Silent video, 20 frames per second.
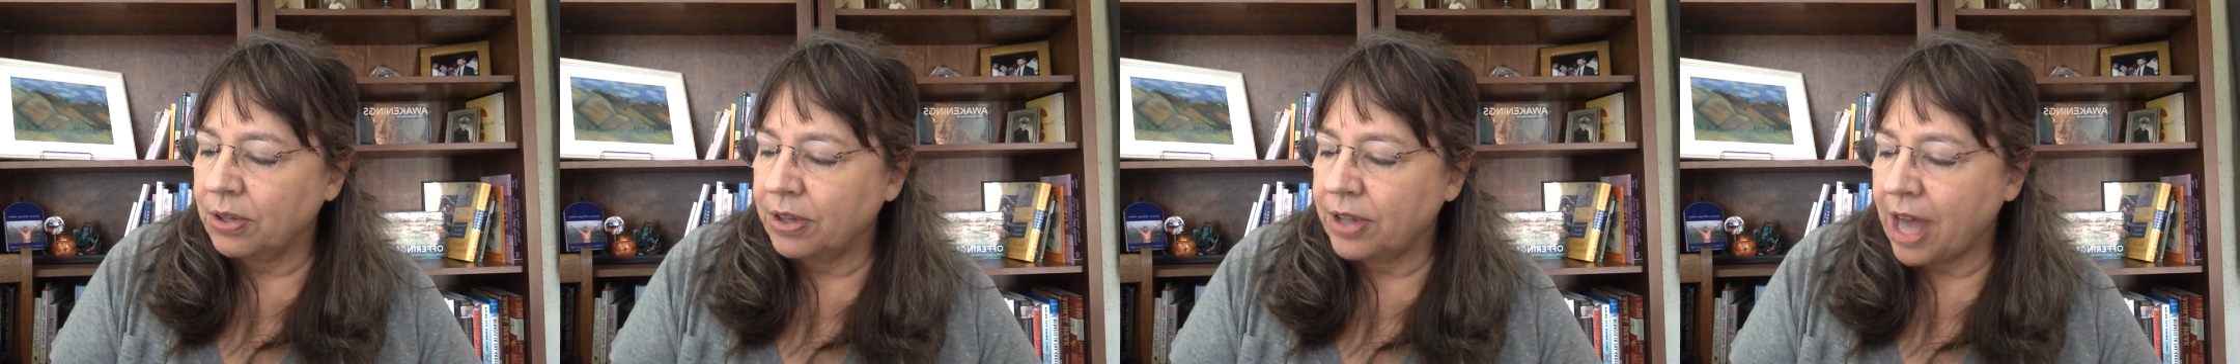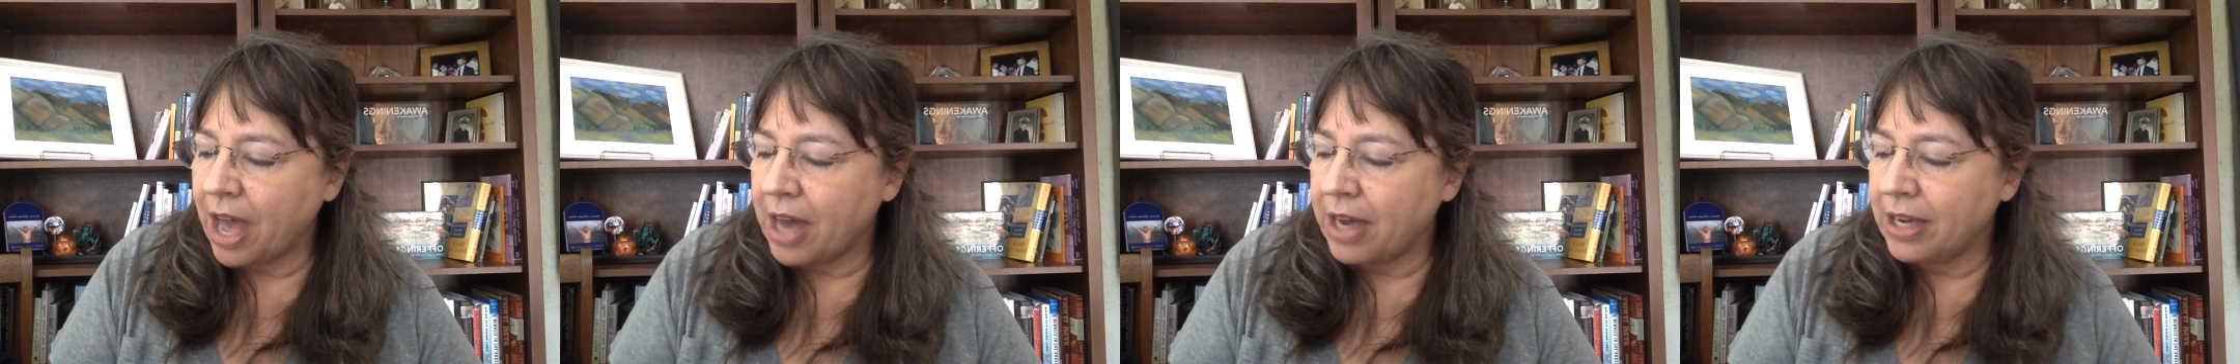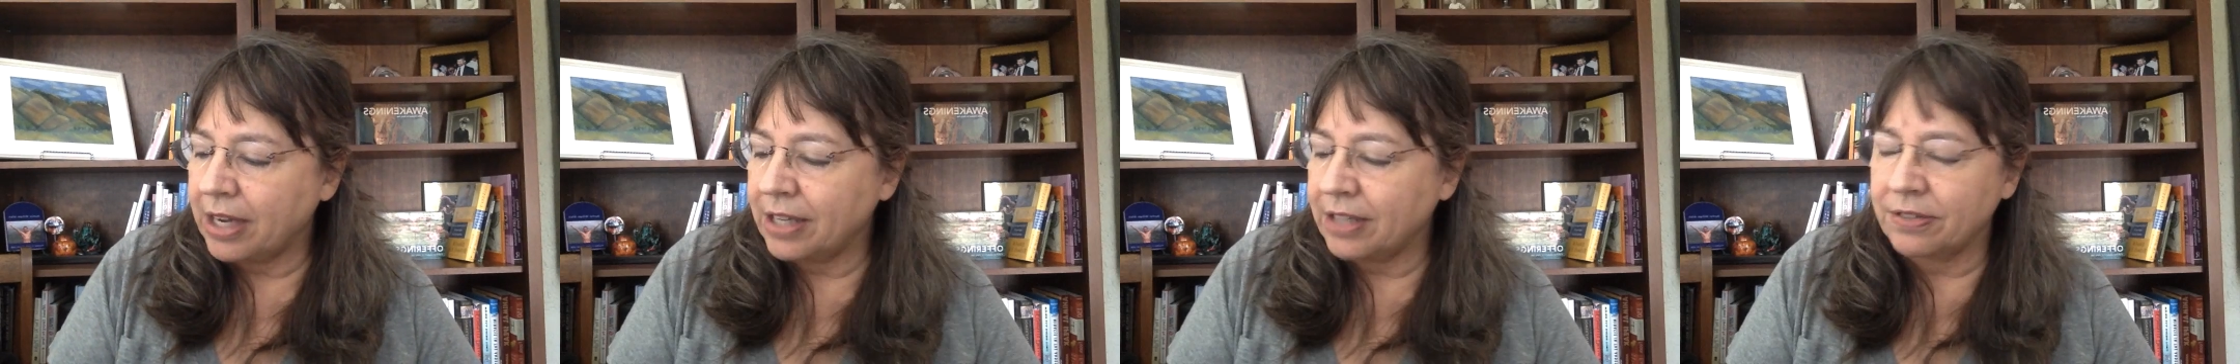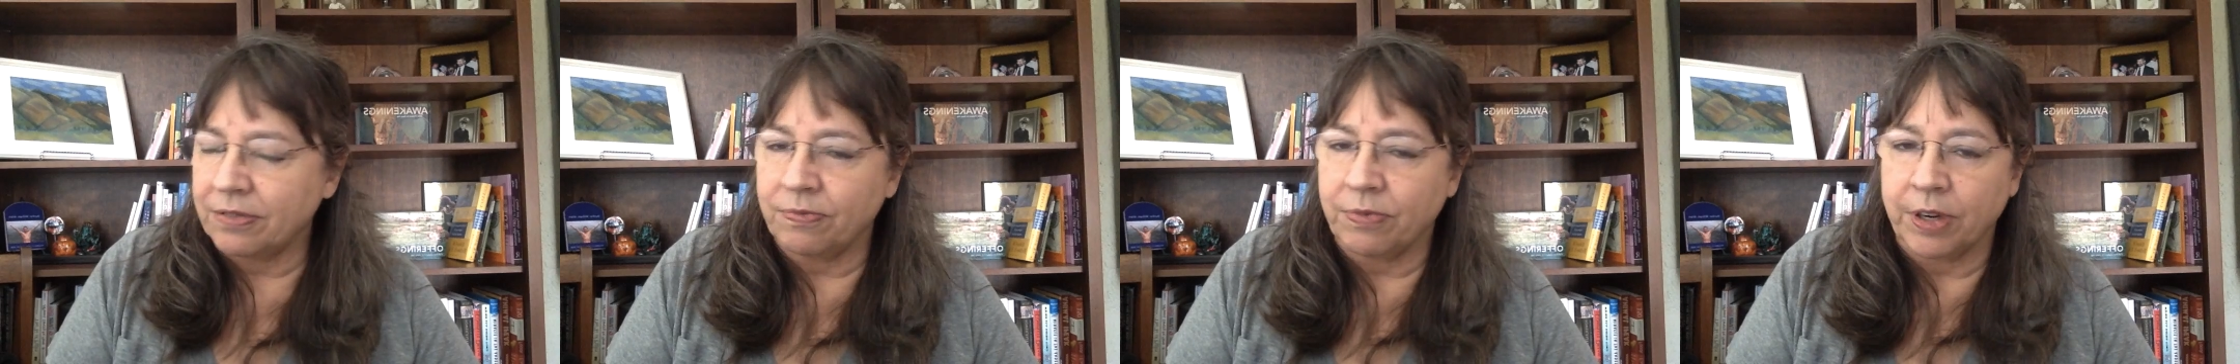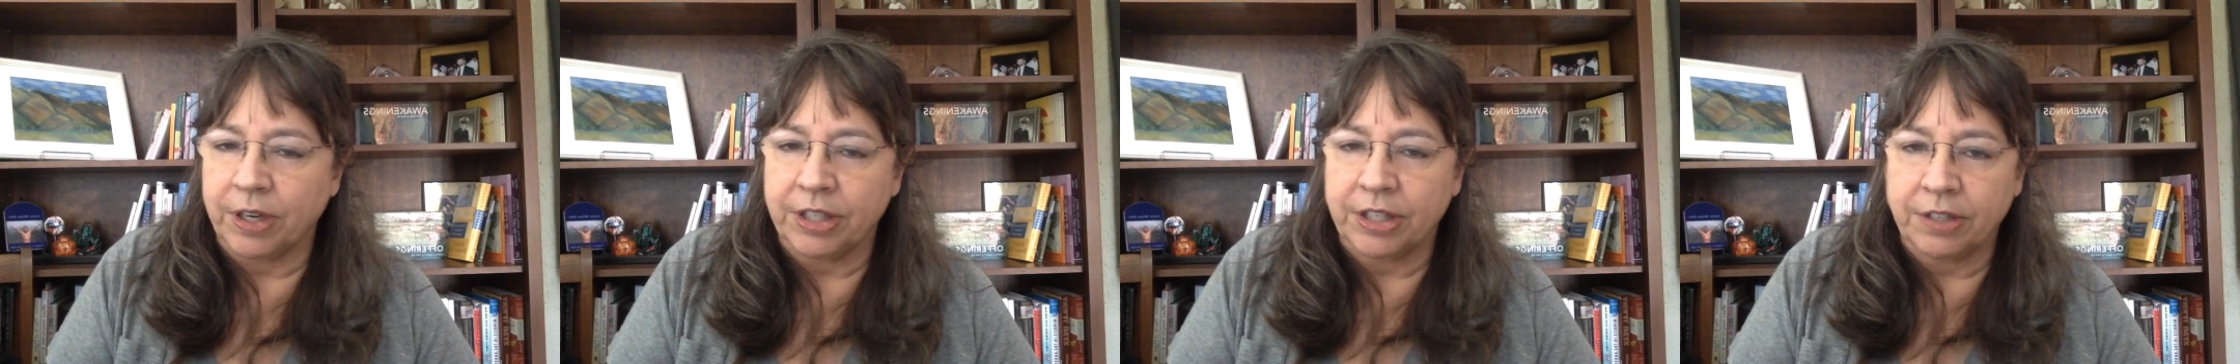That is
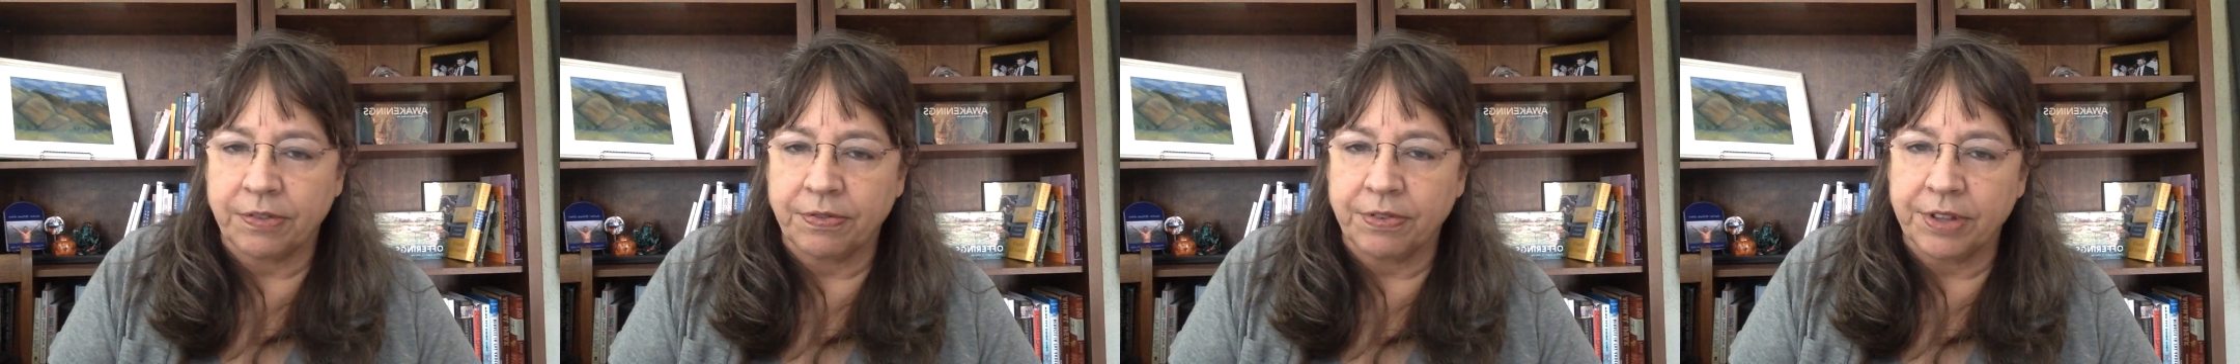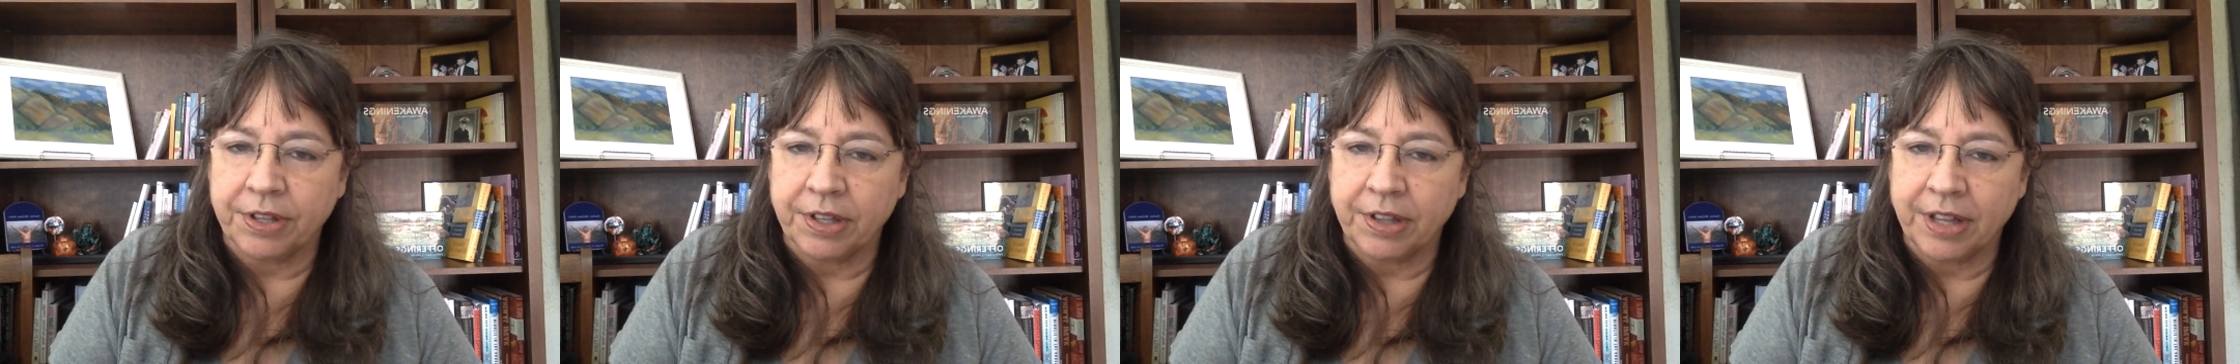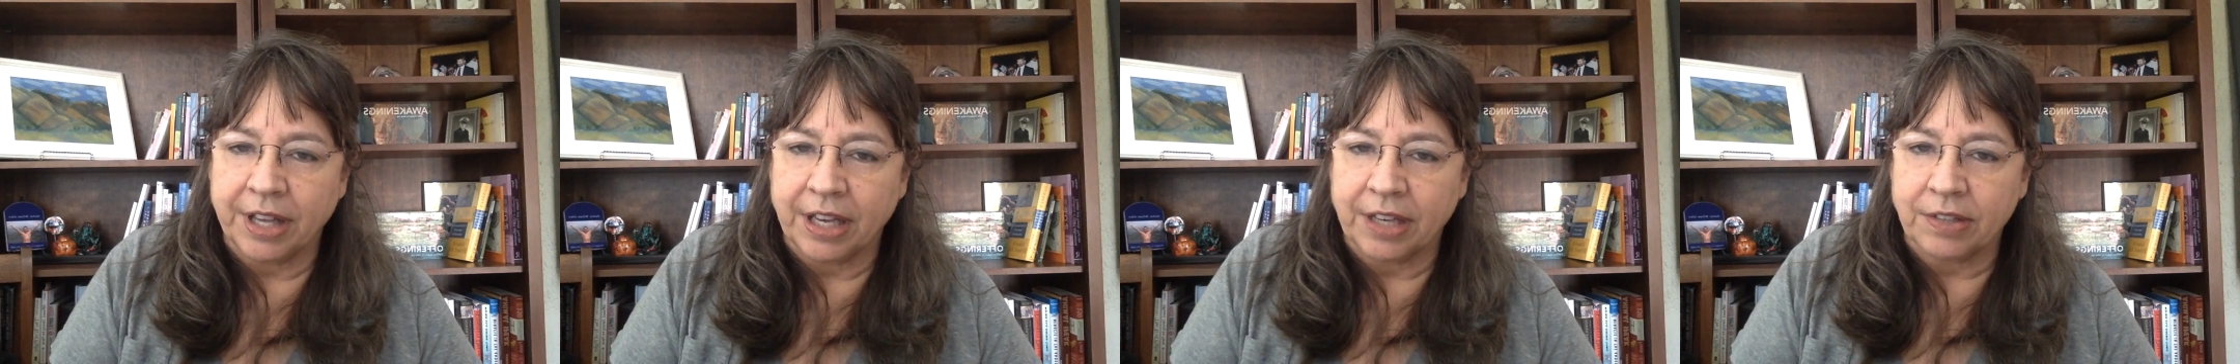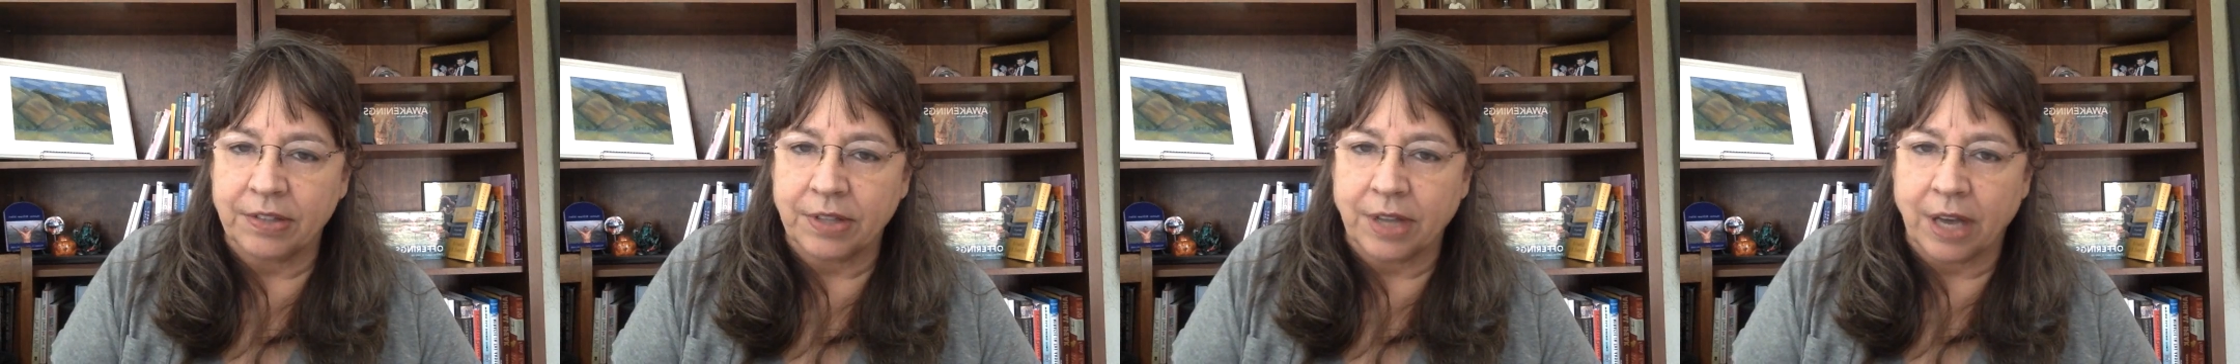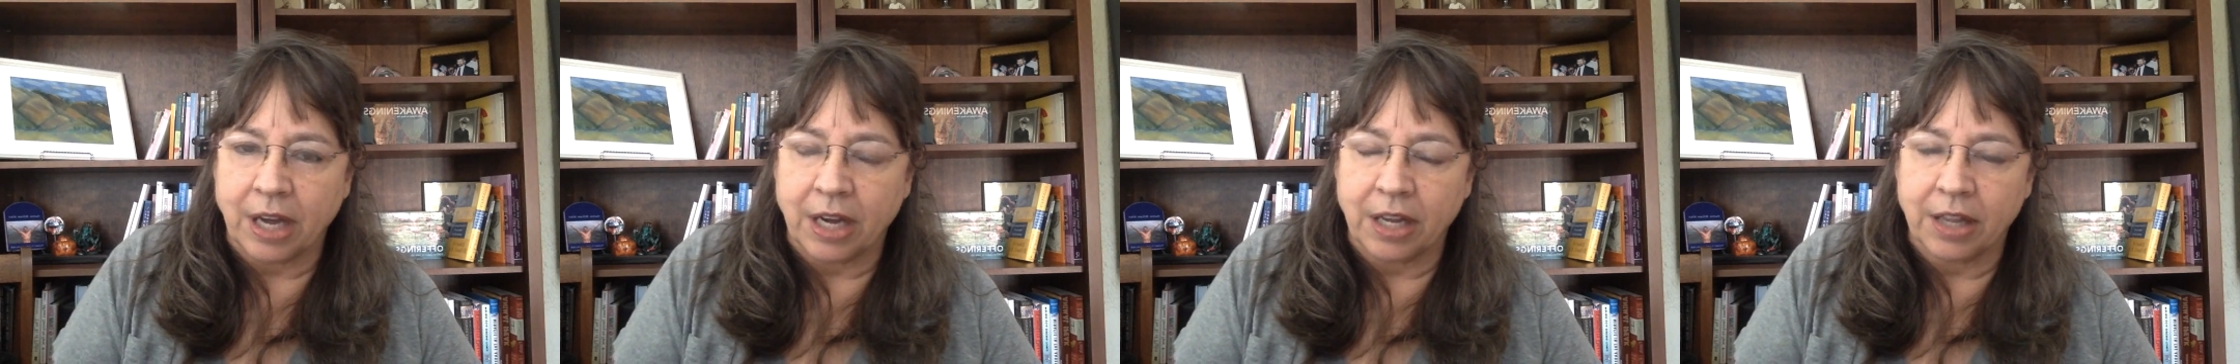very different than the
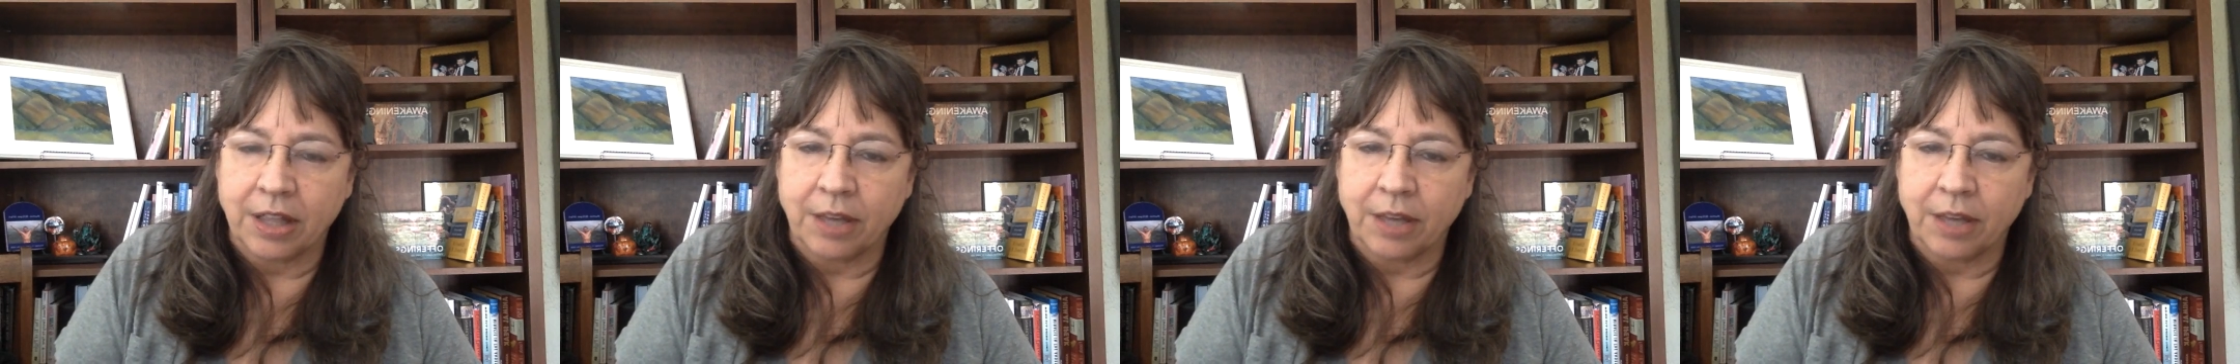anxiety